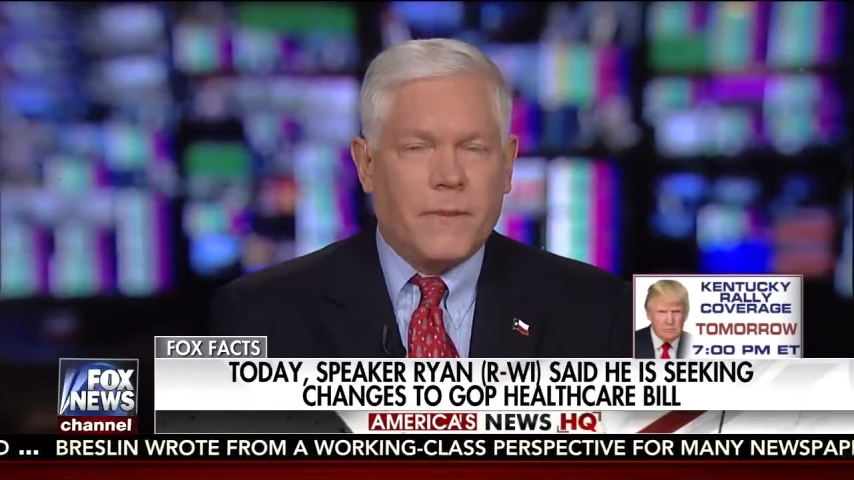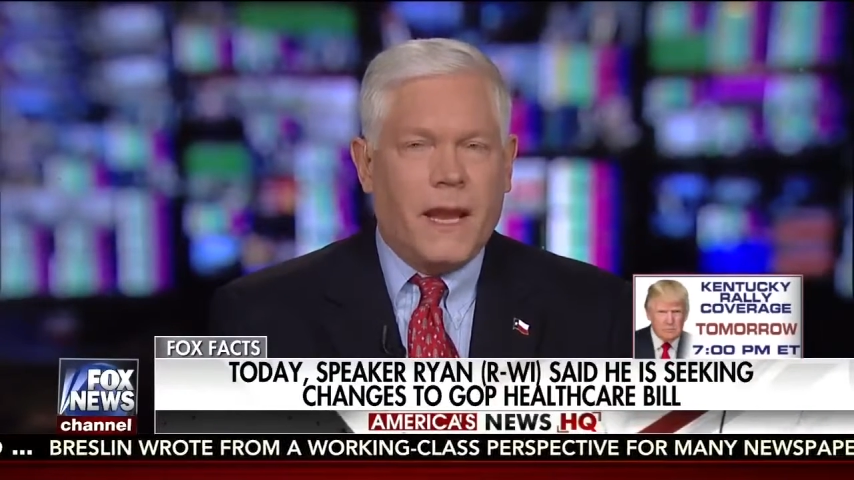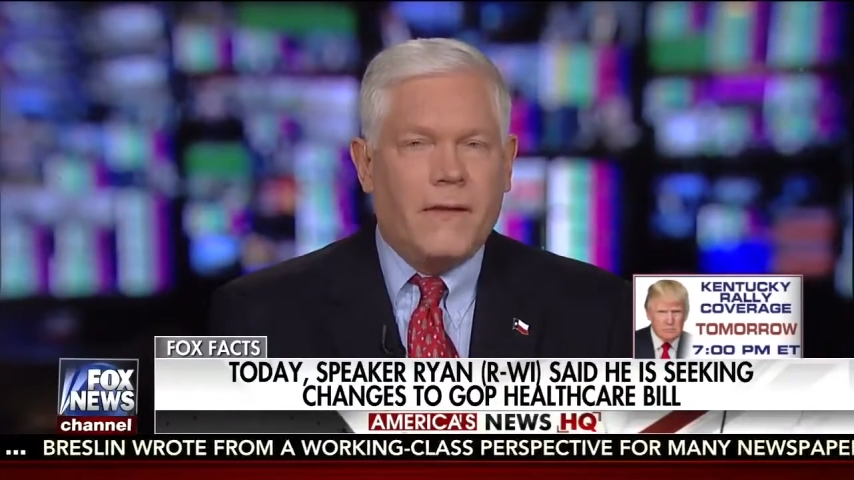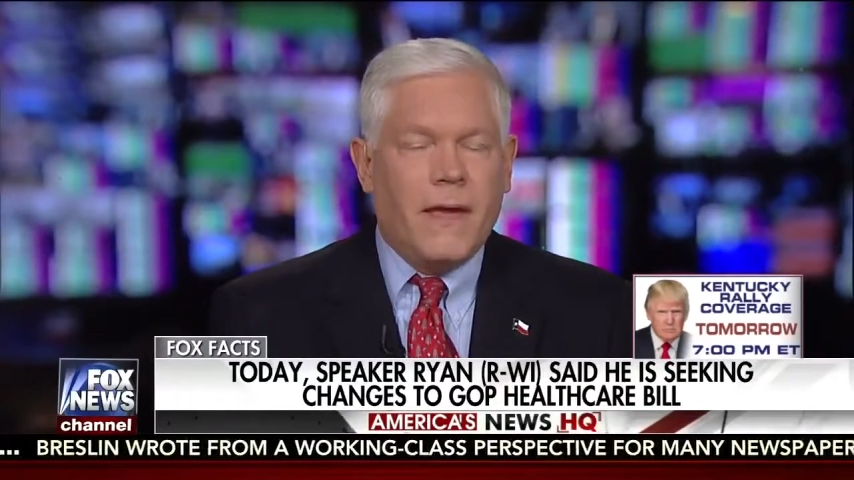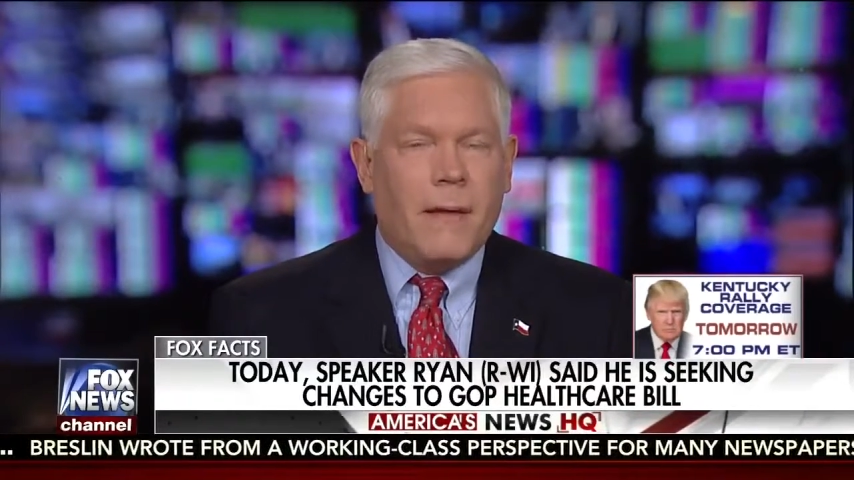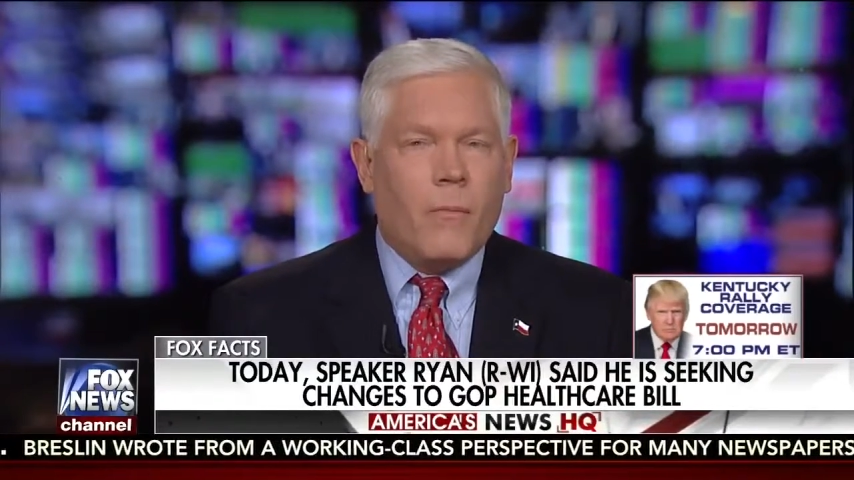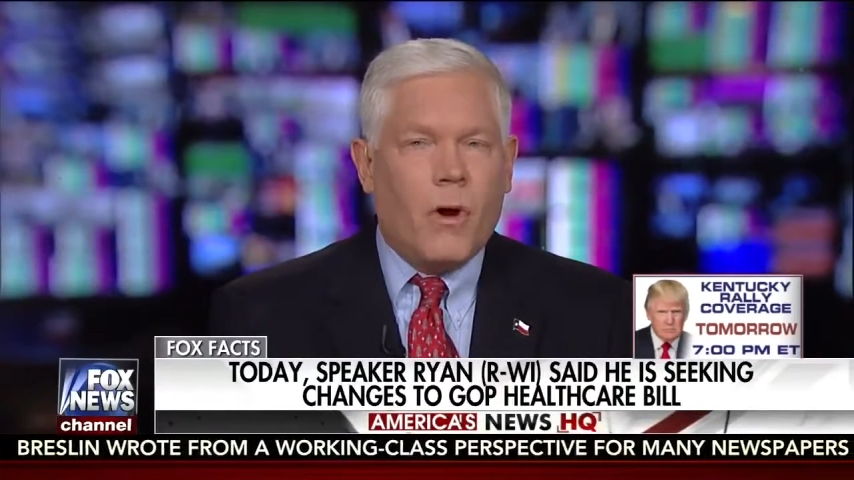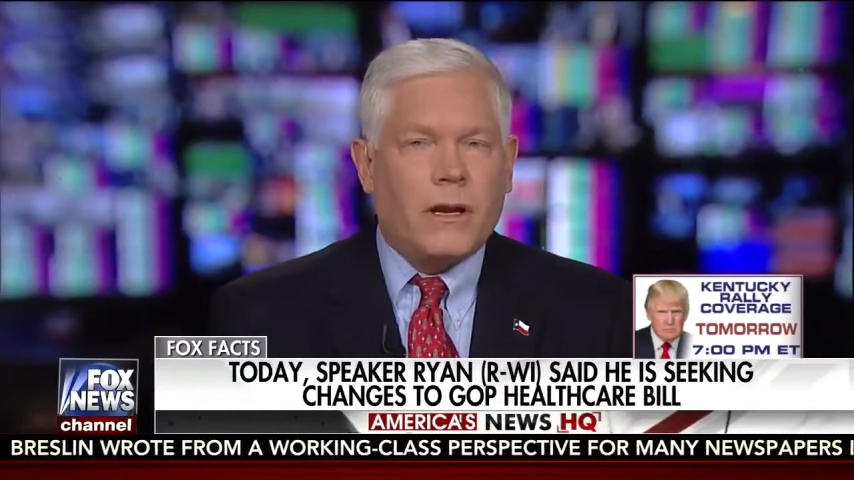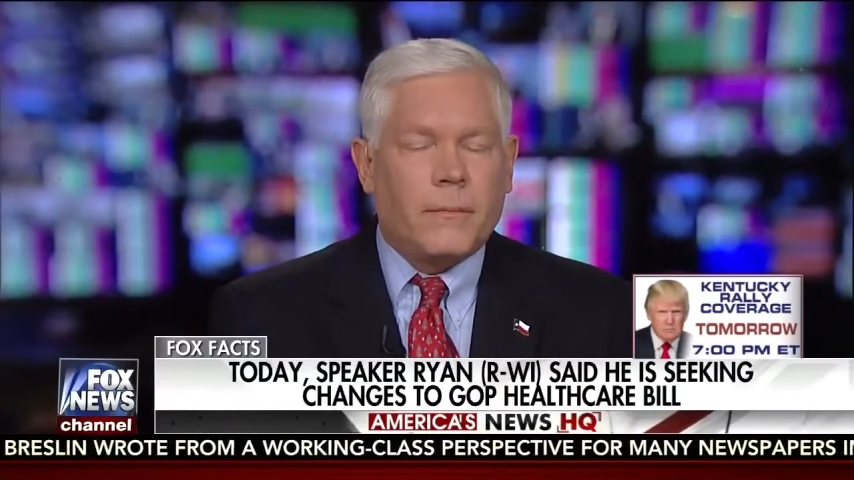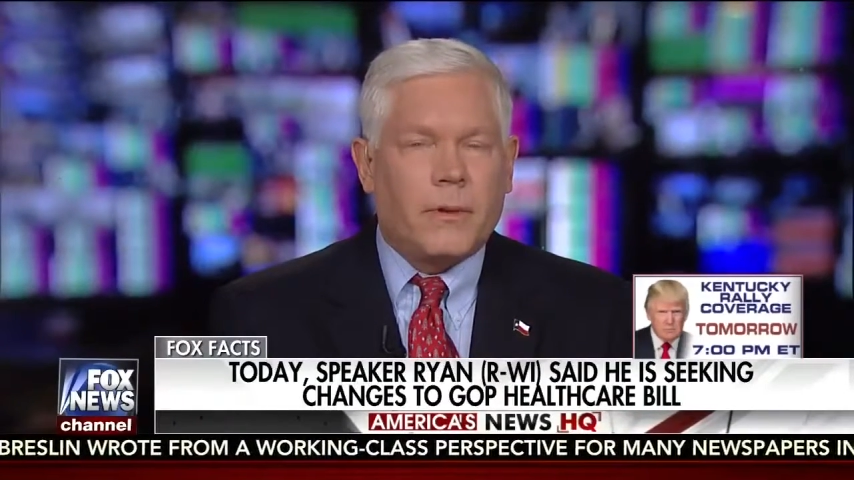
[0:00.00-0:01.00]
And that
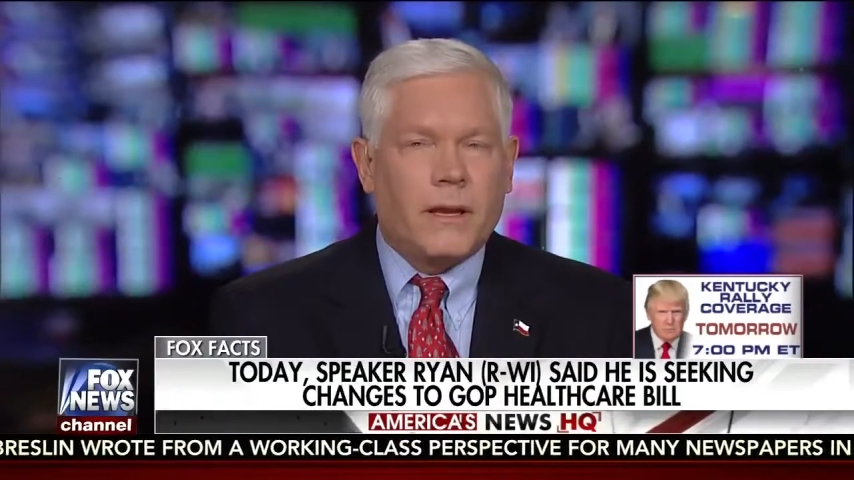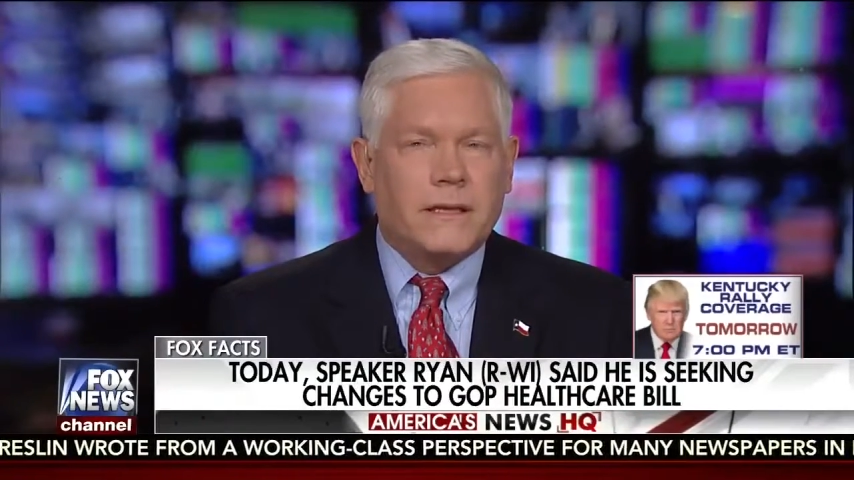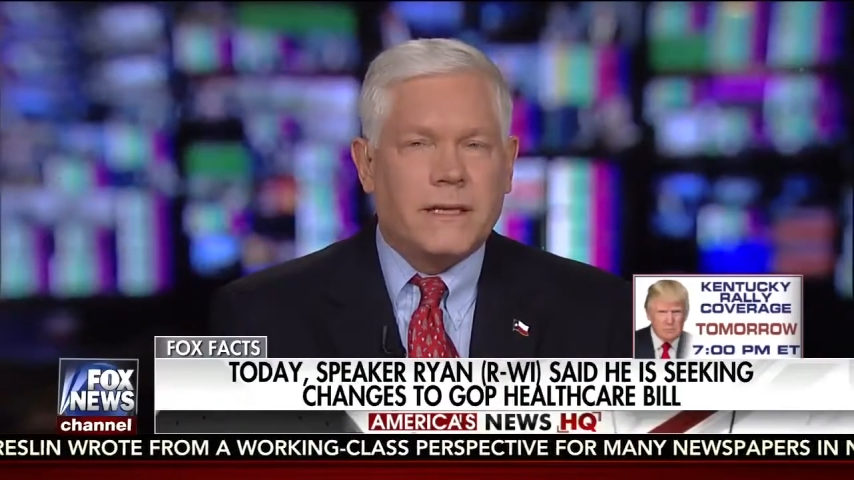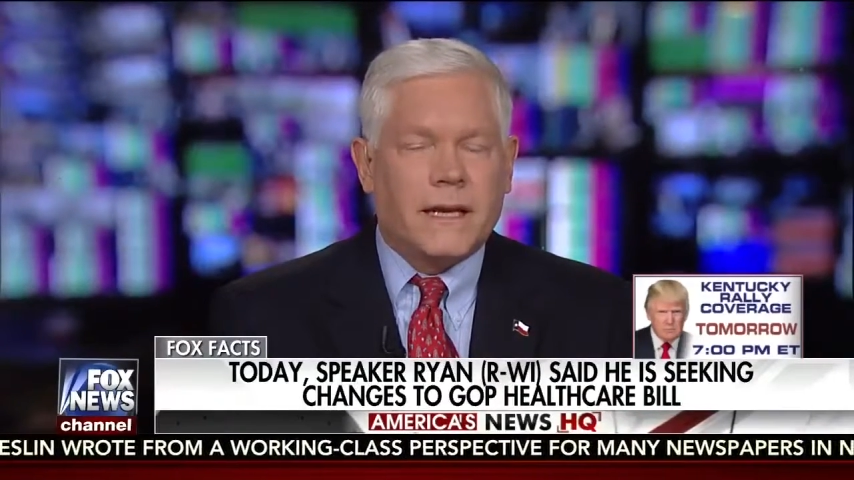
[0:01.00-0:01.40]
marketplace